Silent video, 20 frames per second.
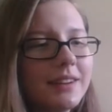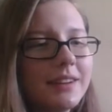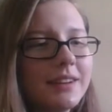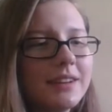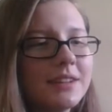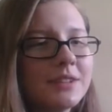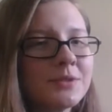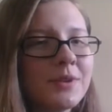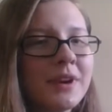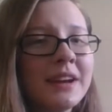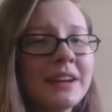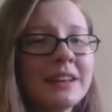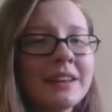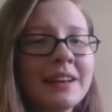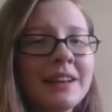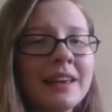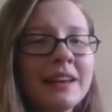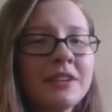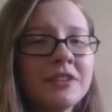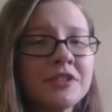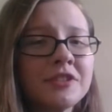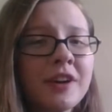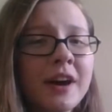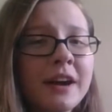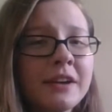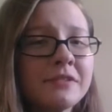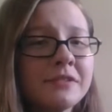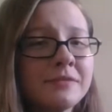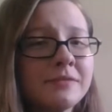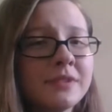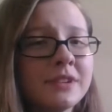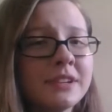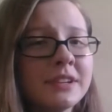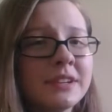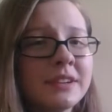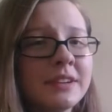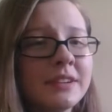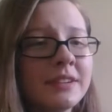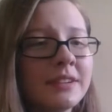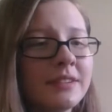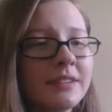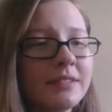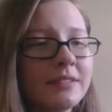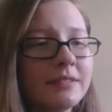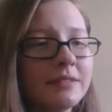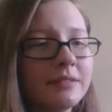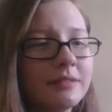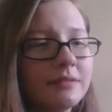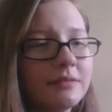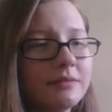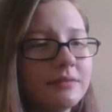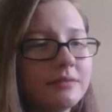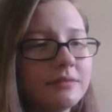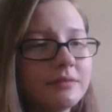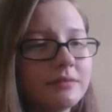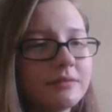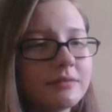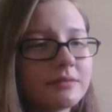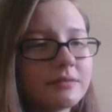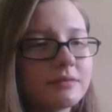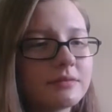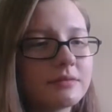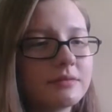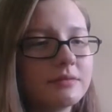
there. He's writing a letter to Ironwood. But in case we don't,